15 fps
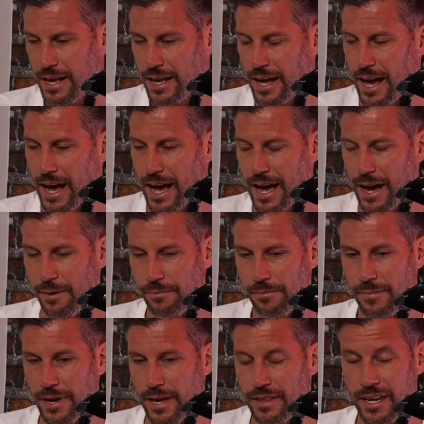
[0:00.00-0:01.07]

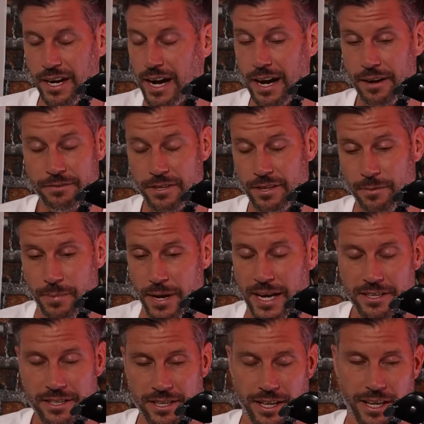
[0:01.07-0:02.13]
Um, and then after The
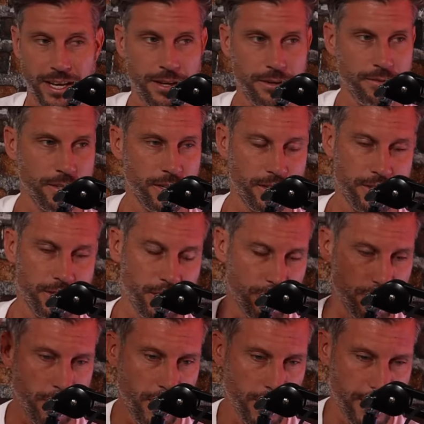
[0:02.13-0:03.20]
Bachelor, you know,
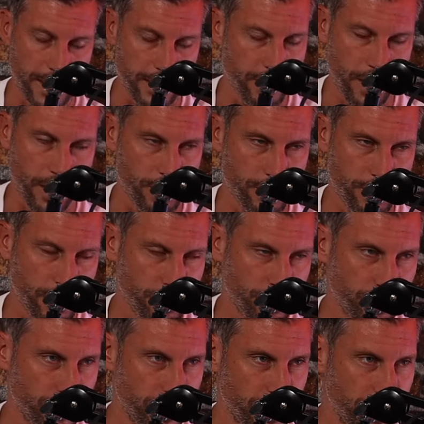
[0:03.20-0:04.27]
social, I'd had no
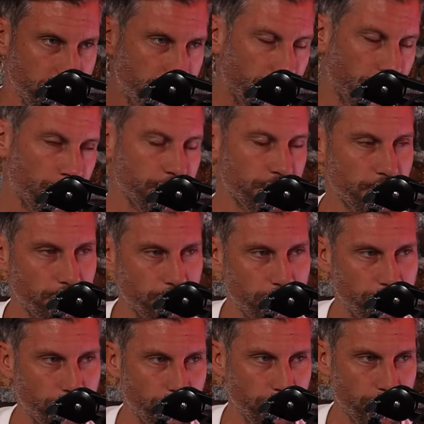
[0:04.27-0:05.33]
social media following Dom
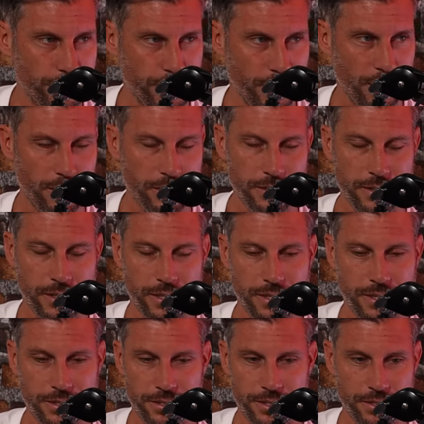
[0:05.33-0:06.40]
before the show, and
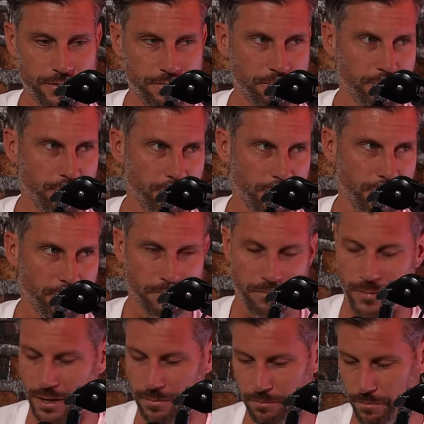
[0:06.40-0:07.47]
it just
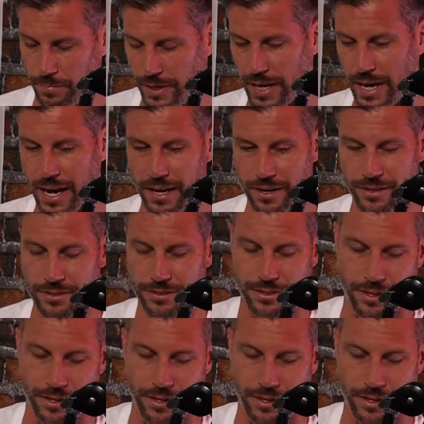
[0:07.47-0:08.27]
went bananas.